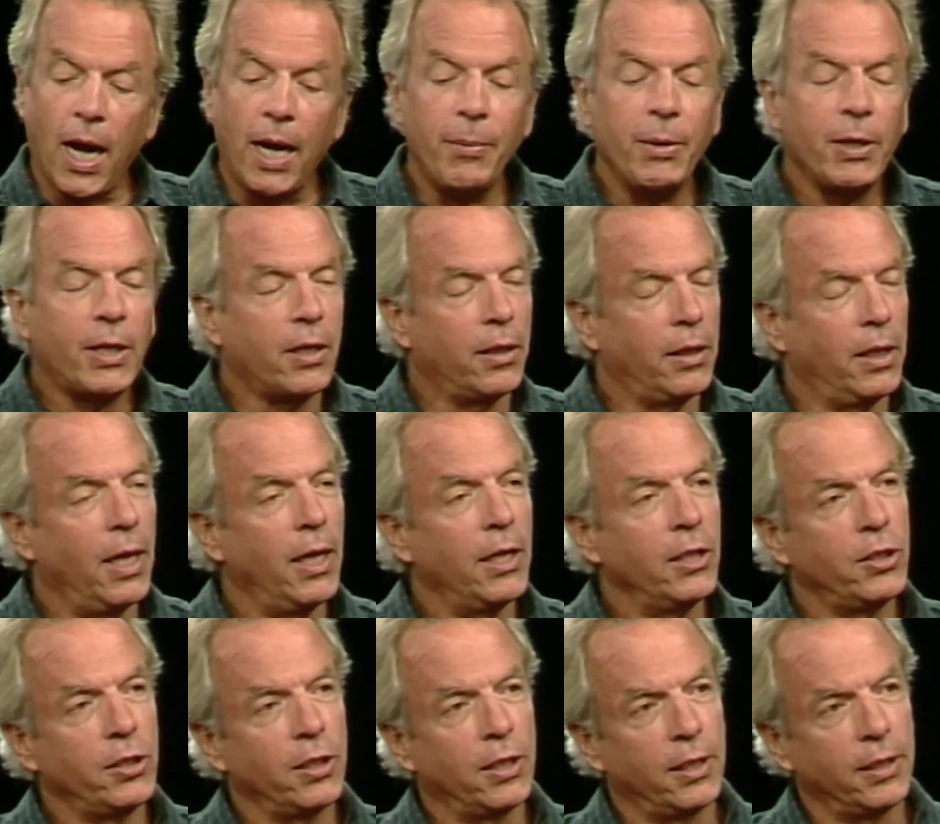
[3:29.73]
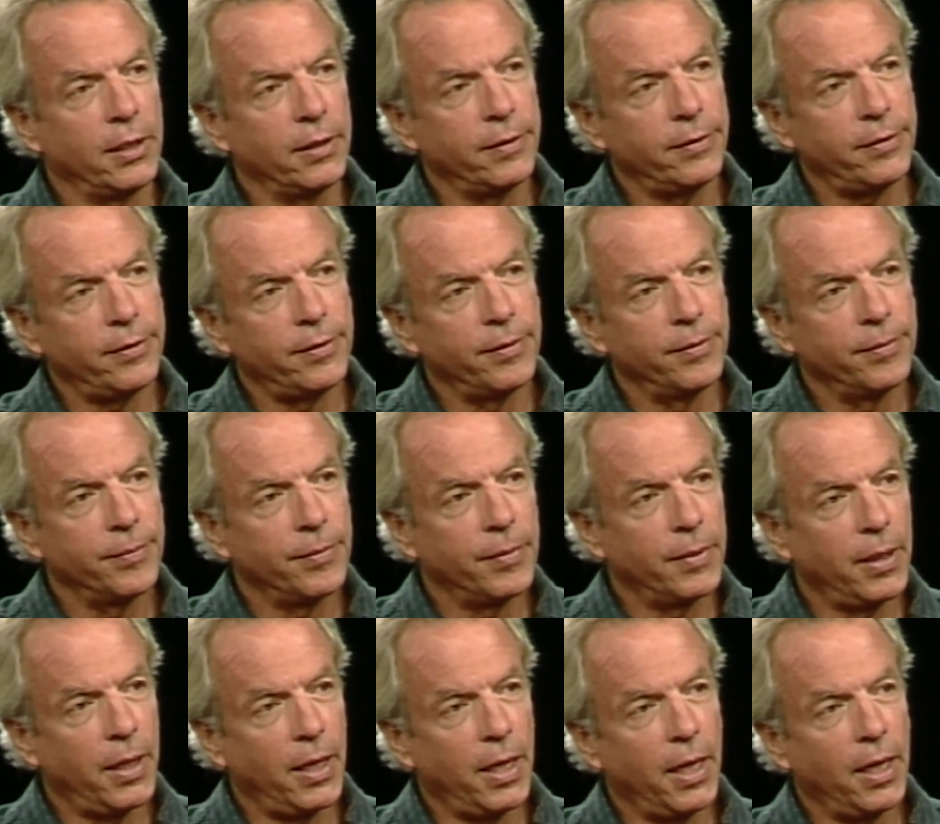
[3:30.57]
I'm a collage artist,
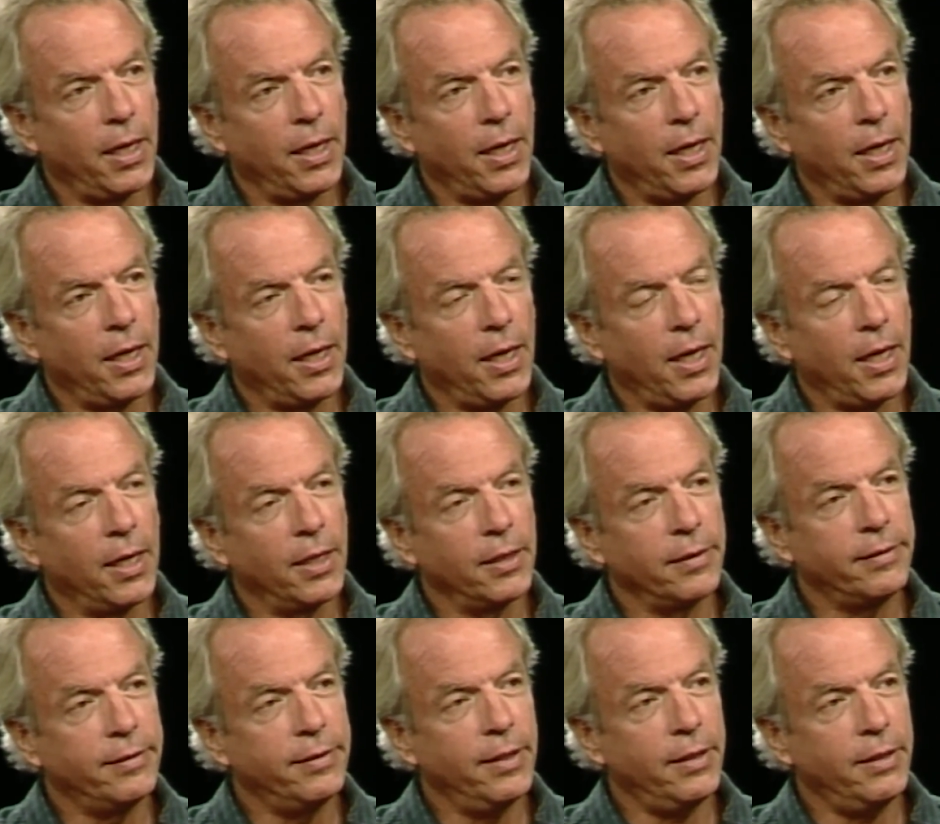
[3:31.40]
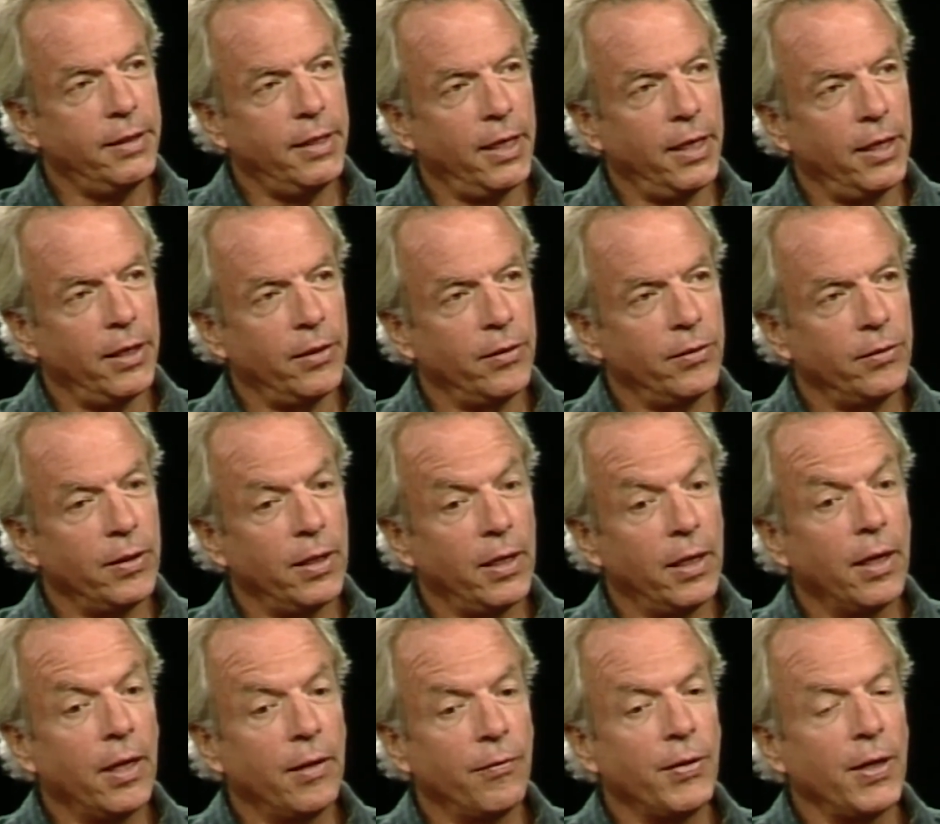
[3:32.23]
and I sit
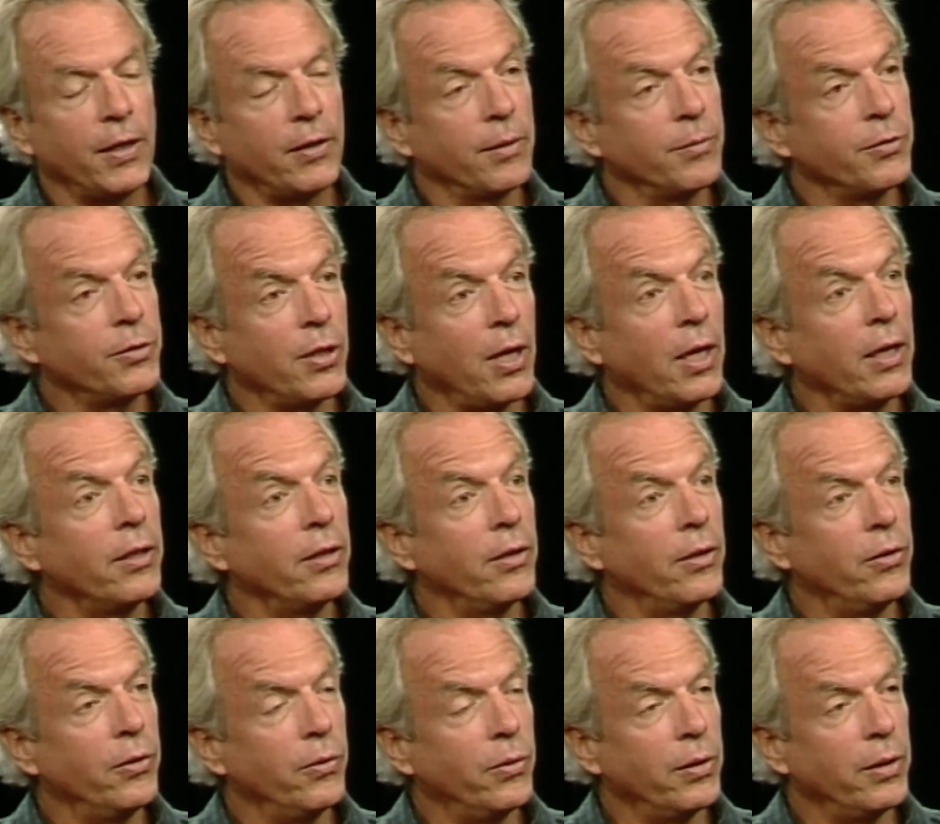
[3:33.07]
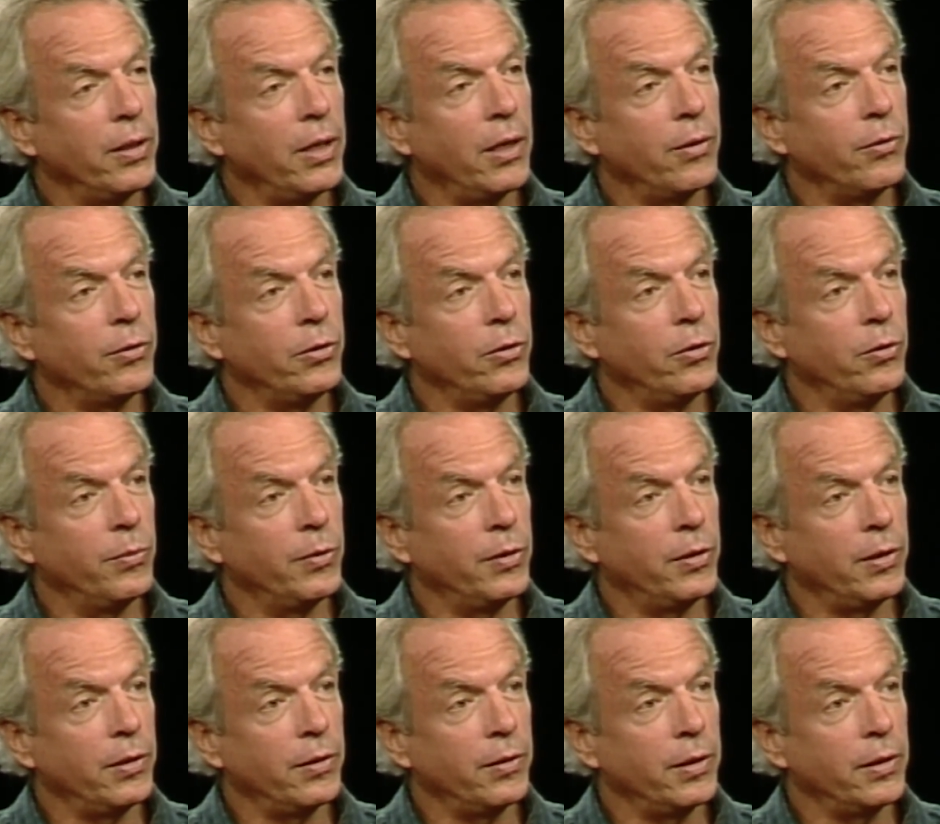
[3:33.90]
down, and in fact, I'm starting to do it now with
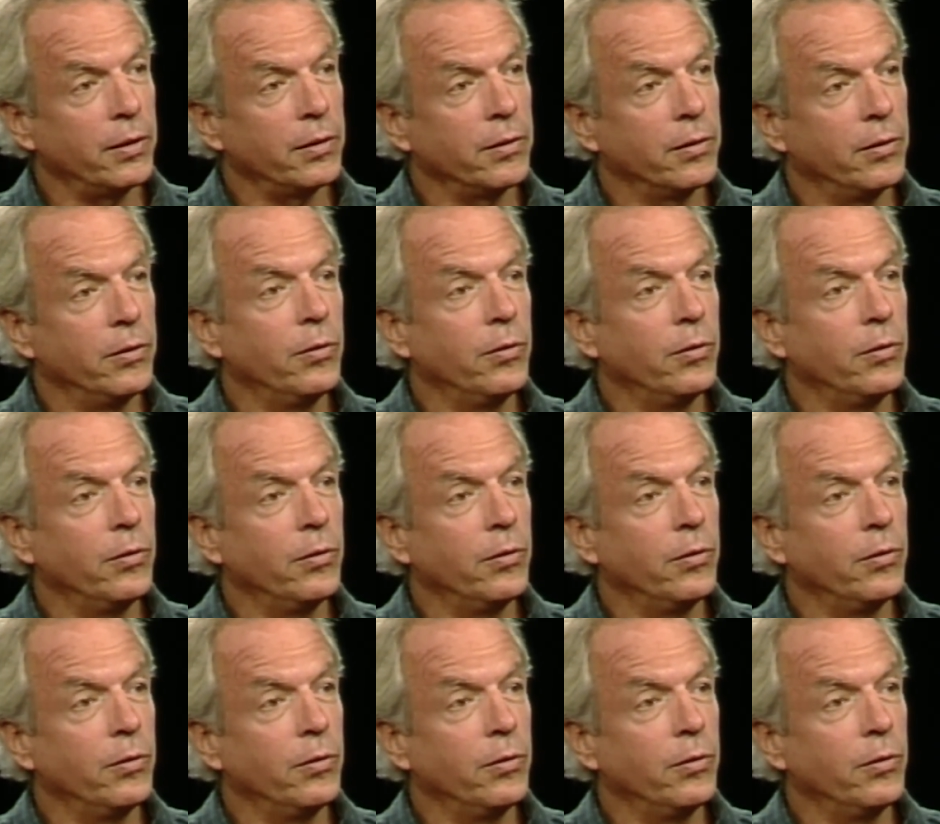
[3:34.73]
new material.